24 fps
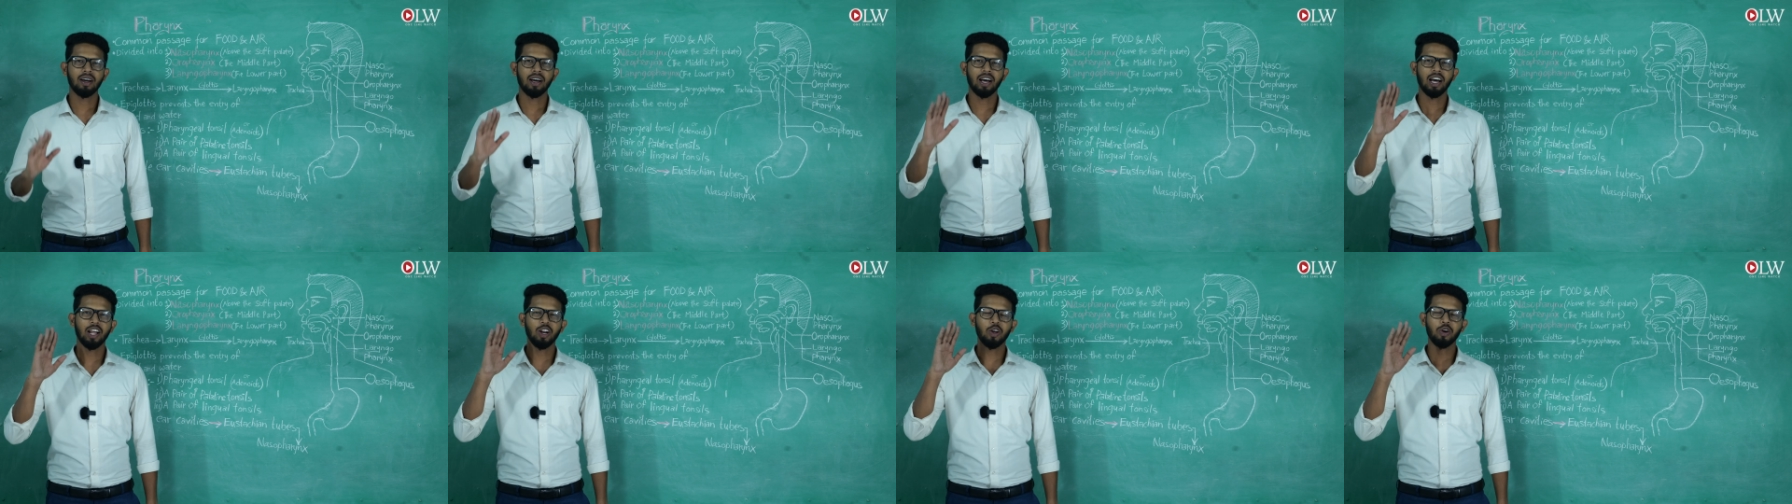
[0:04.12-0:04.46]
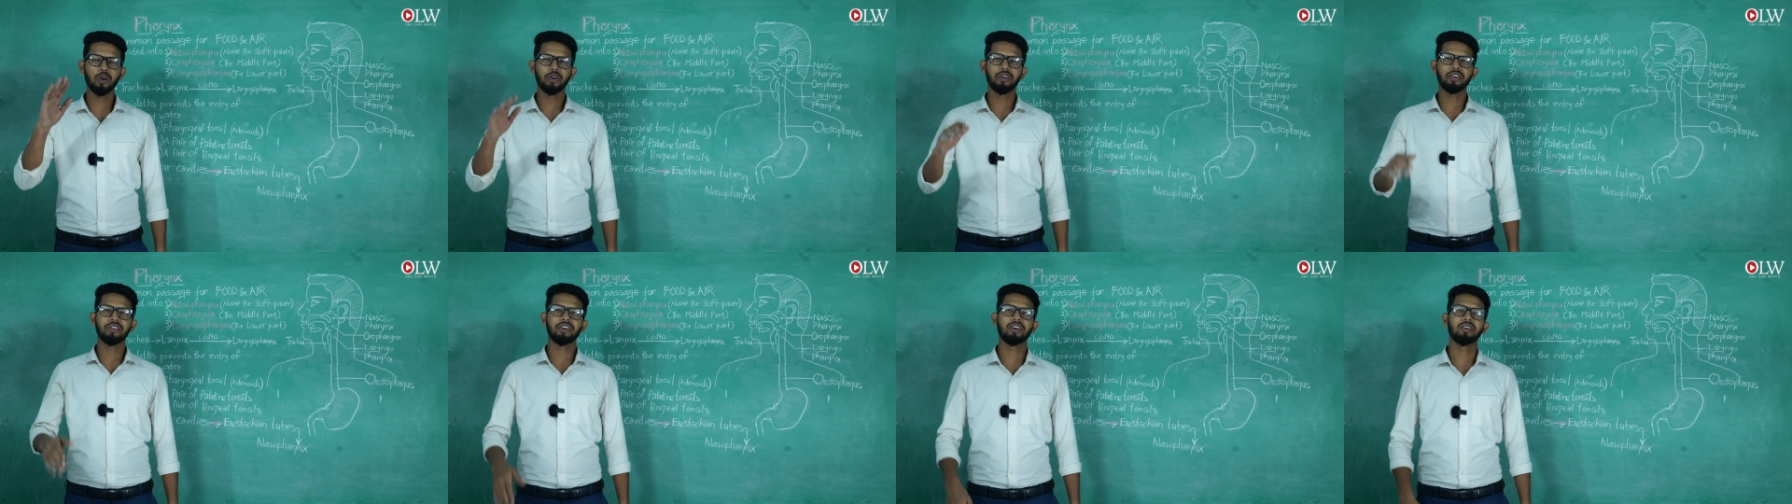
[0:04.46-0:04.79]
Hello
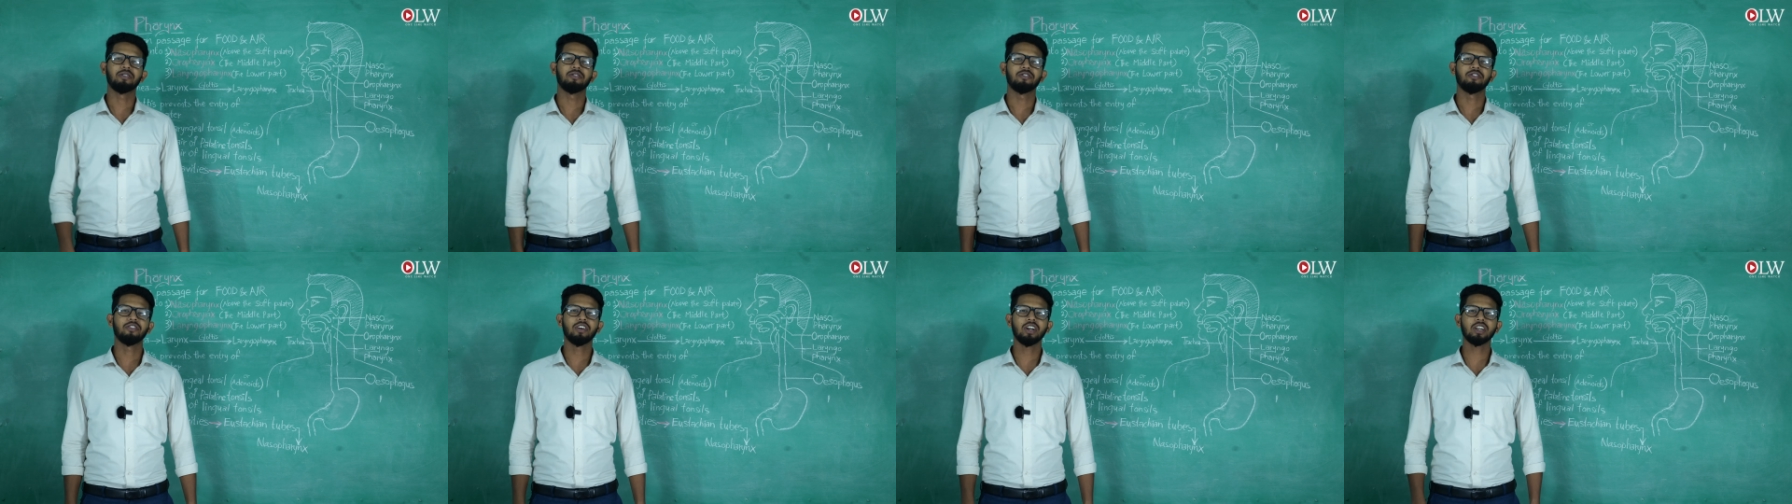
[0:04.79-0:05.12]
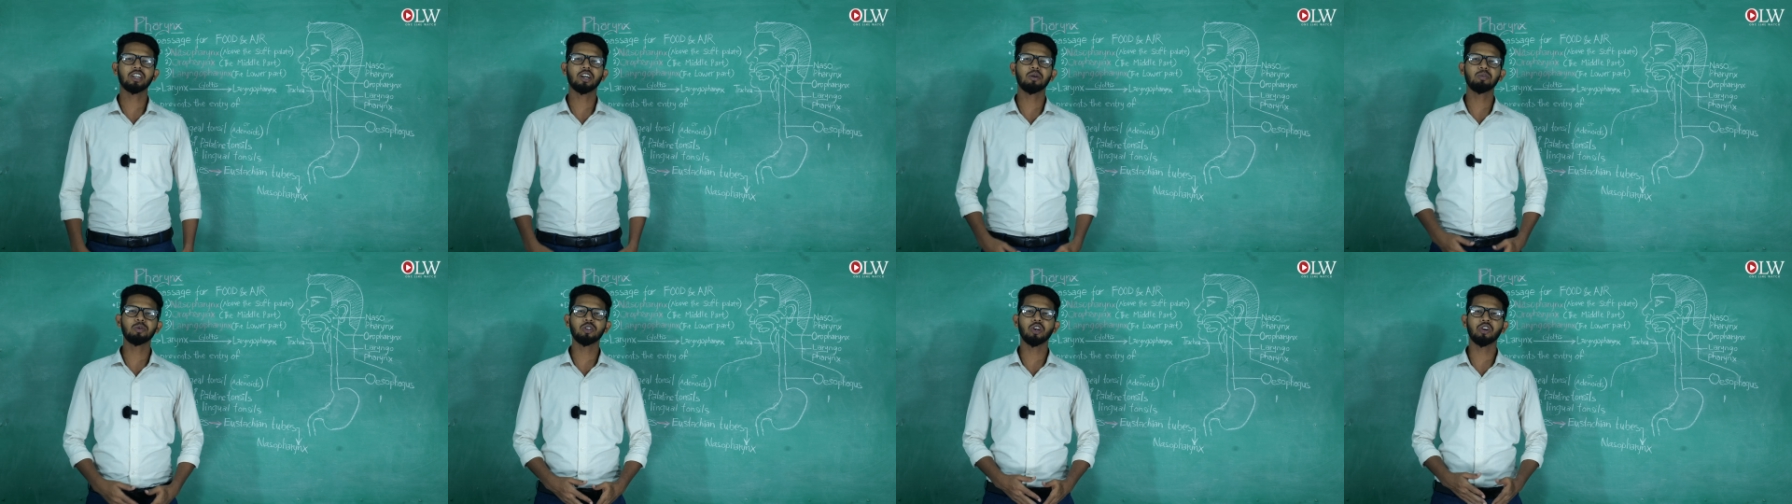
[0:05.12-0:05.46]
everyone,
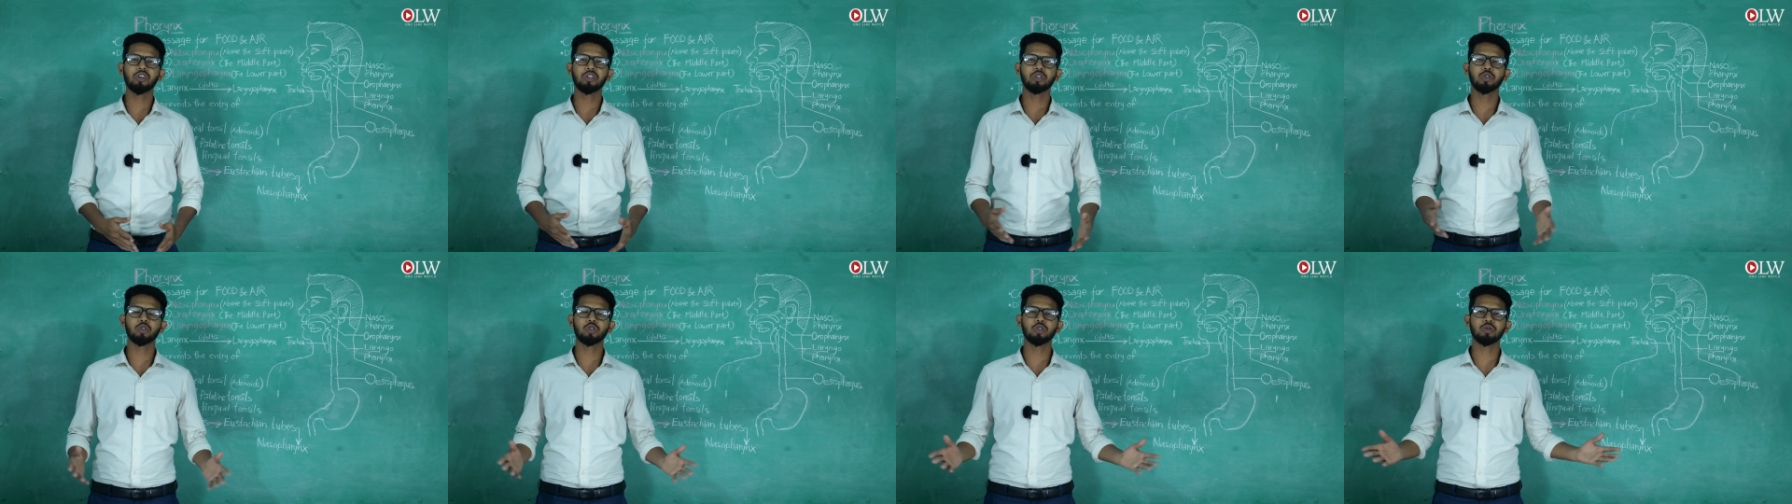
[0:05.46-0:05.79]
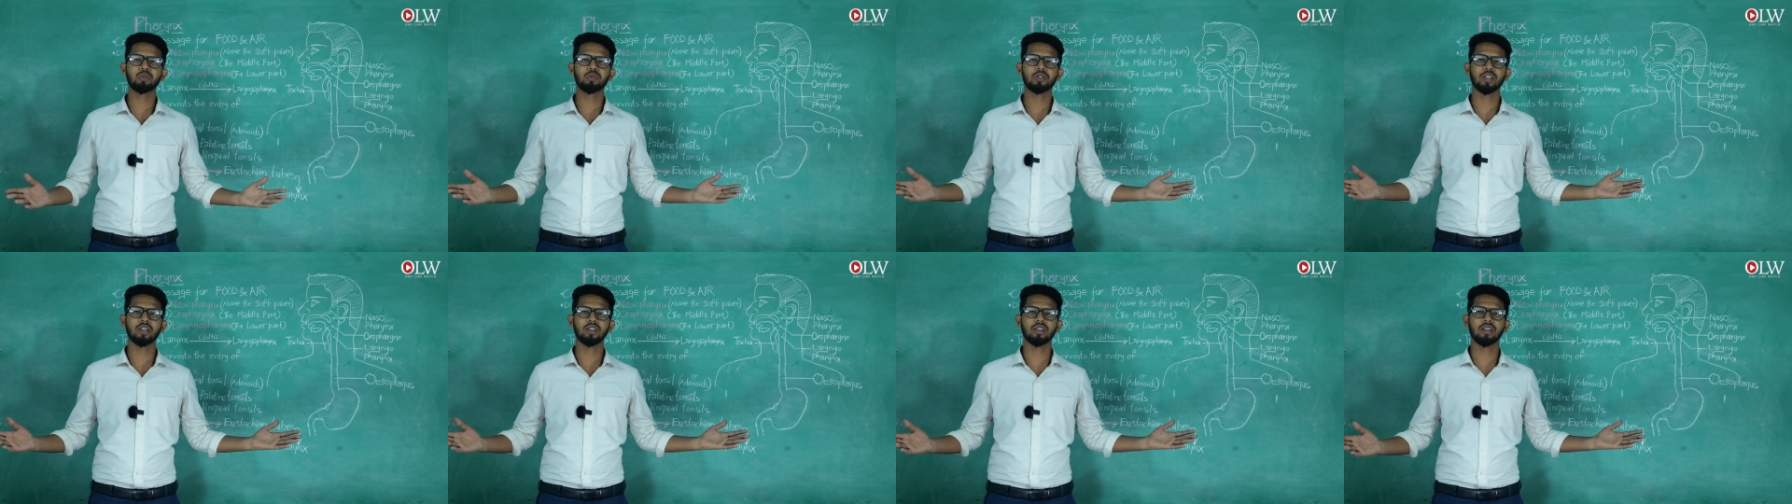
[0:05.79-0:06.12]
welcome to our
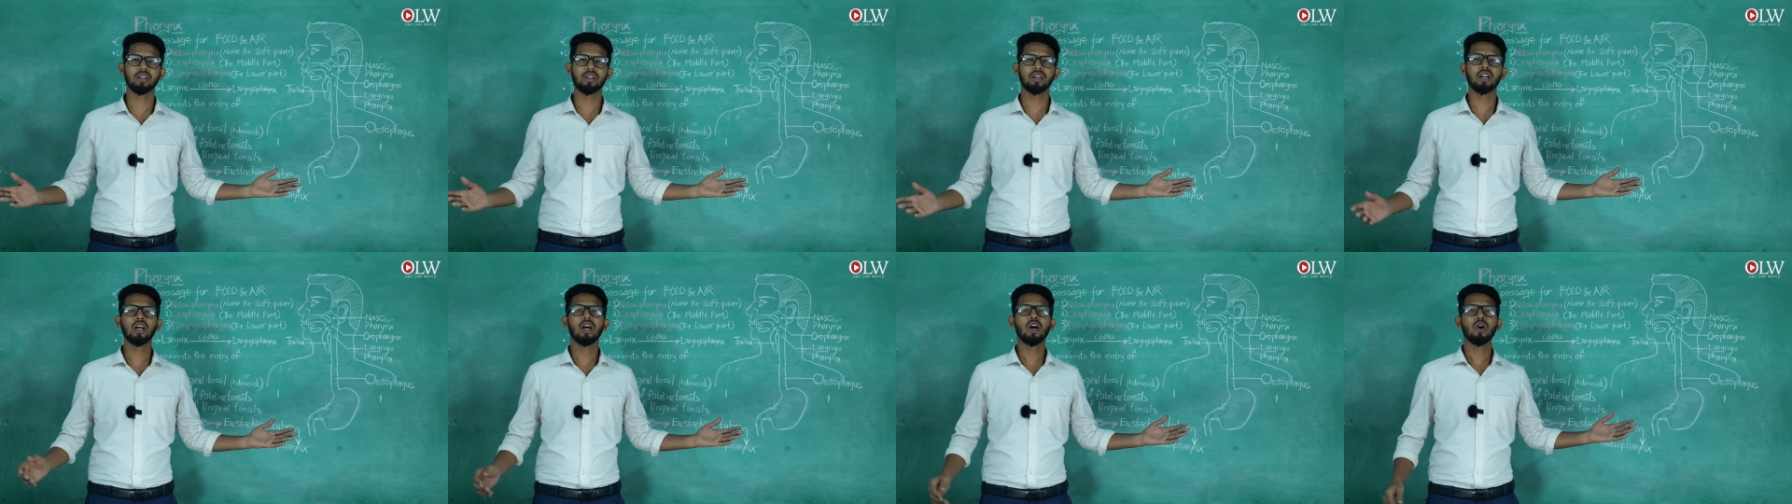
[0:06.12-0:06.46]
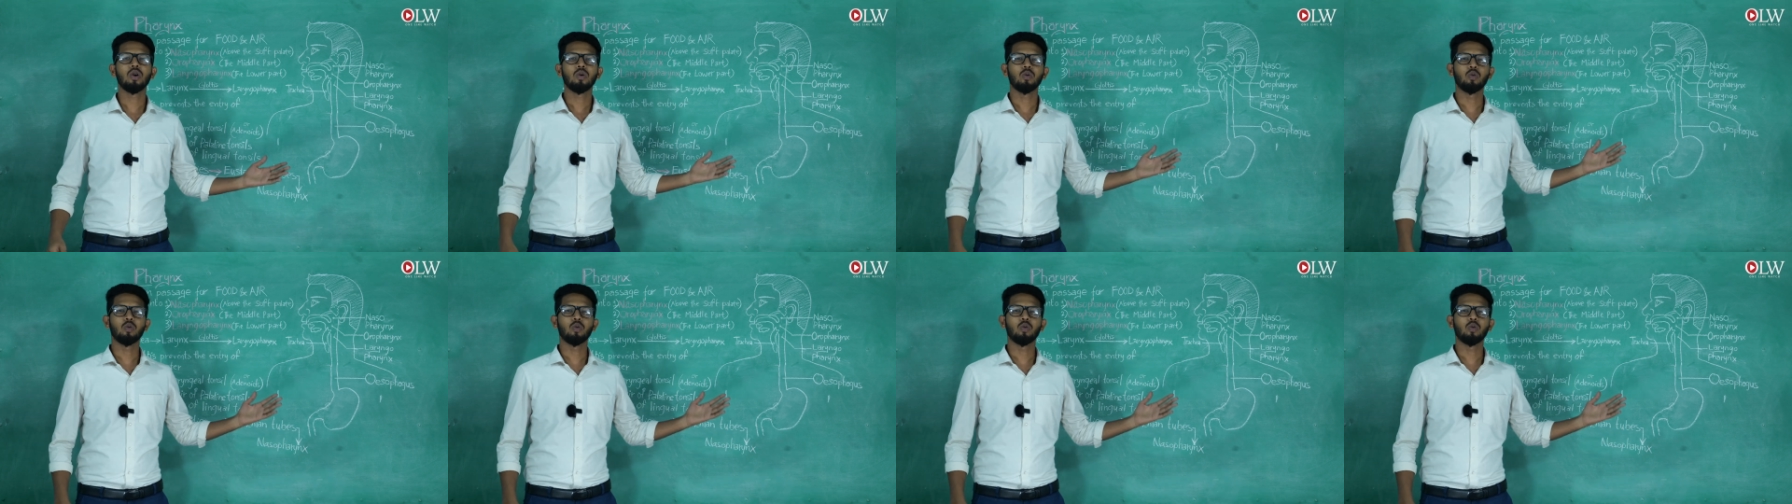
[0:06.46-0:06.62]
YouTube channel